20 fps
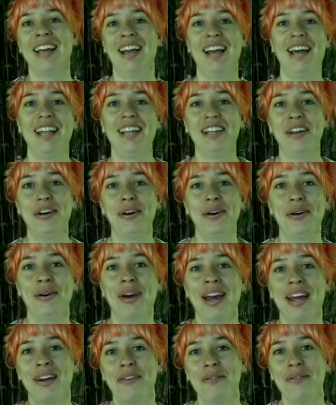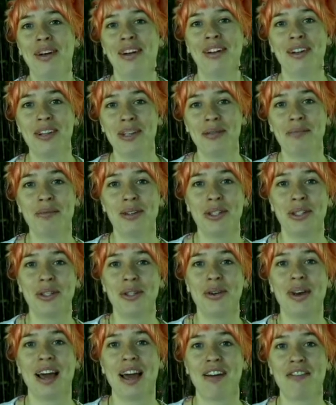Hello and welcome
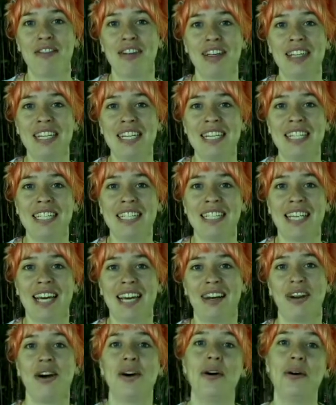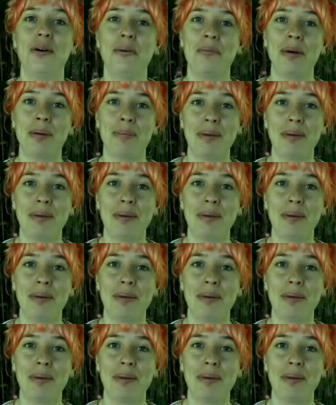to FRDC at Home.